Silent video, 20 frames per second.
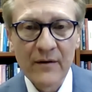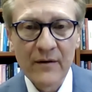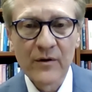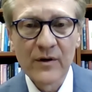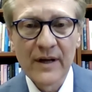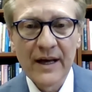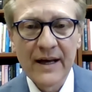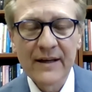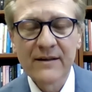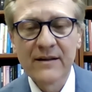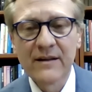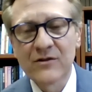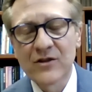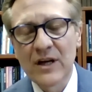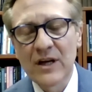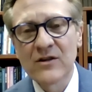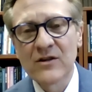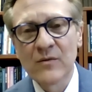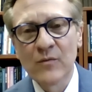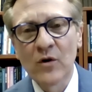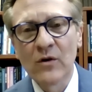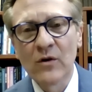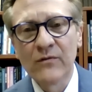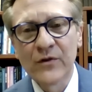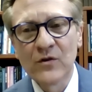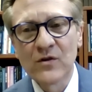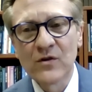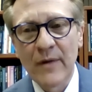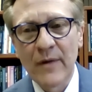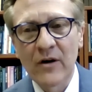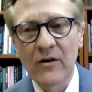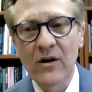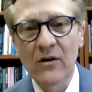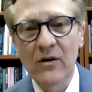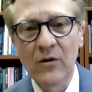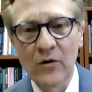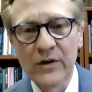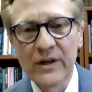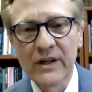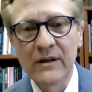I would add, the changing moral views about
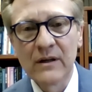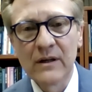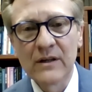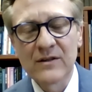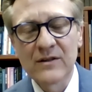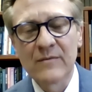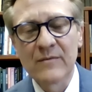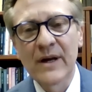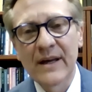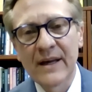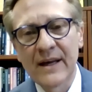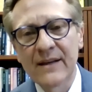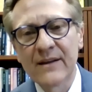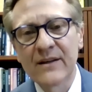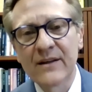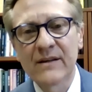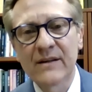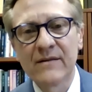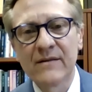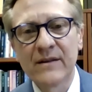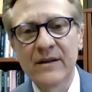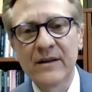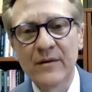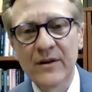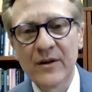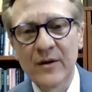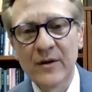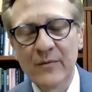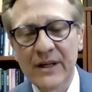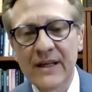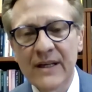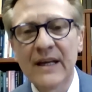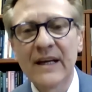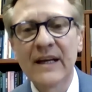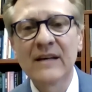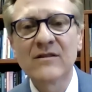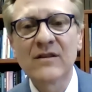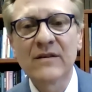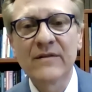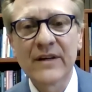colonialism and the, the, the
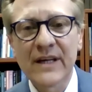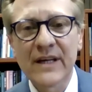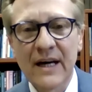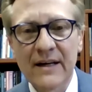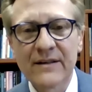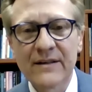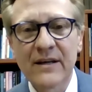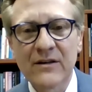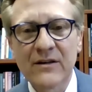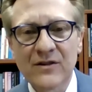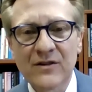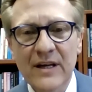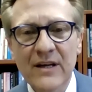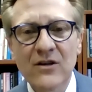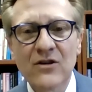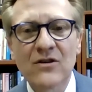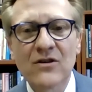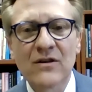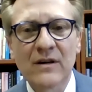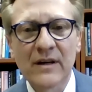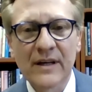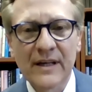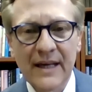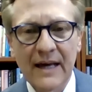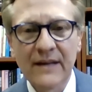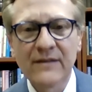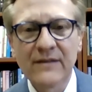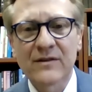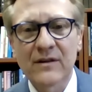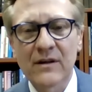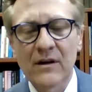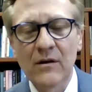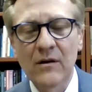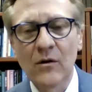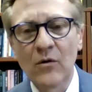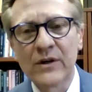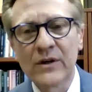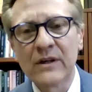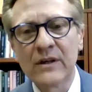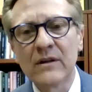beginnings of the contestation against
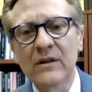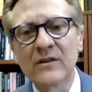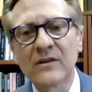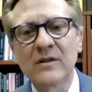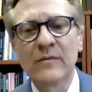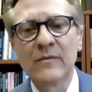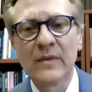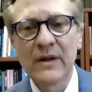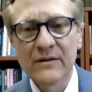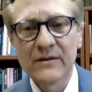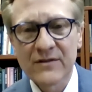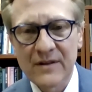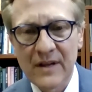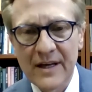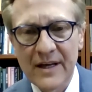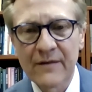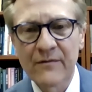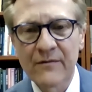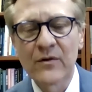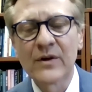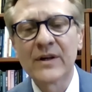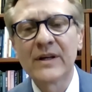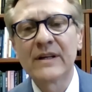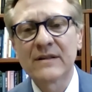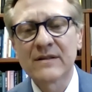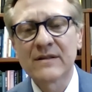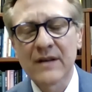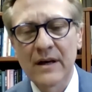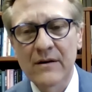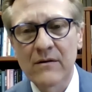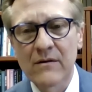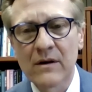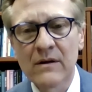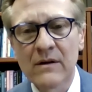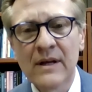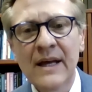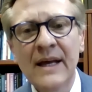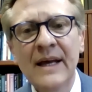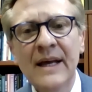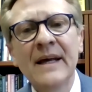colonialism, slavery,
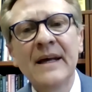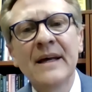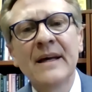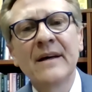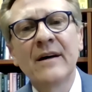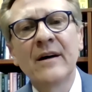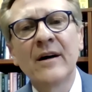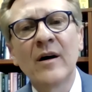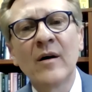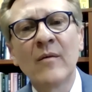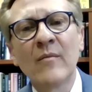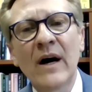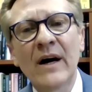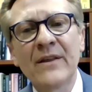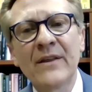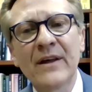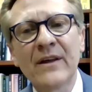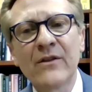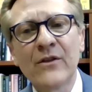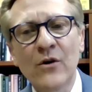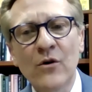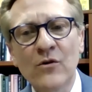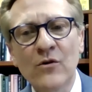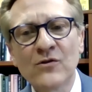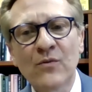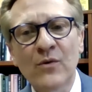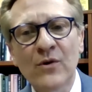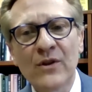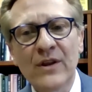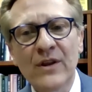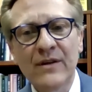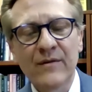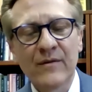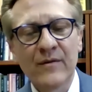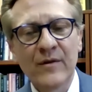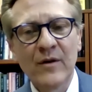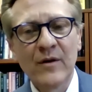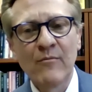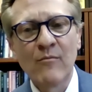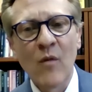etc. Um, I think those were the,
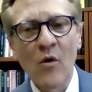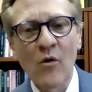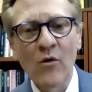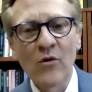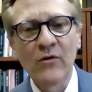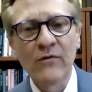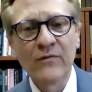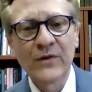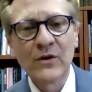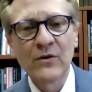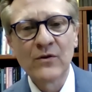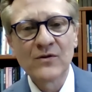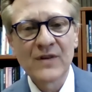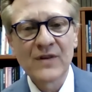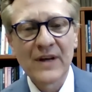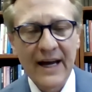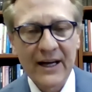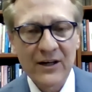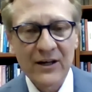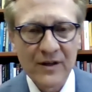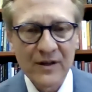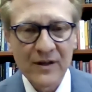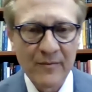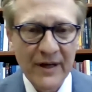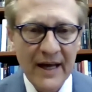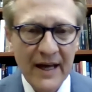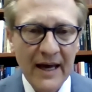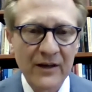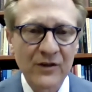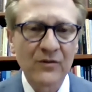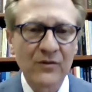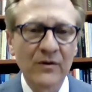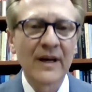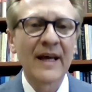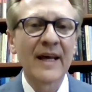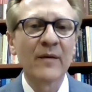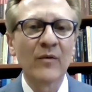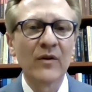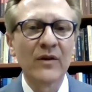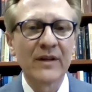the moral views that actually began to
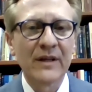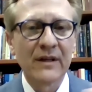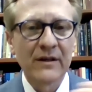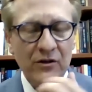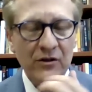enable the